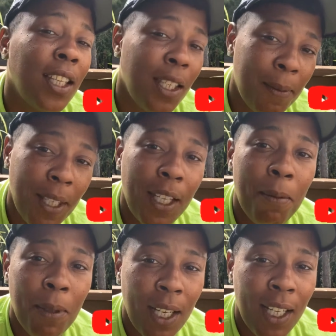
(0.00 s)
Keep that in
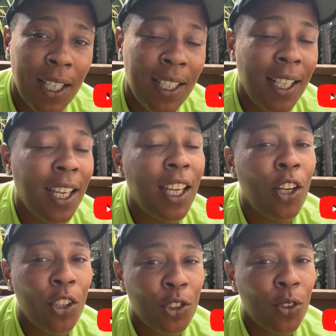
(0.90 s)
mind, and
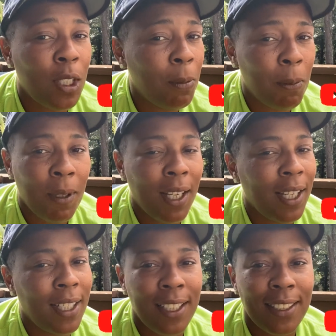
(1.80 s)
also keep in mind that it's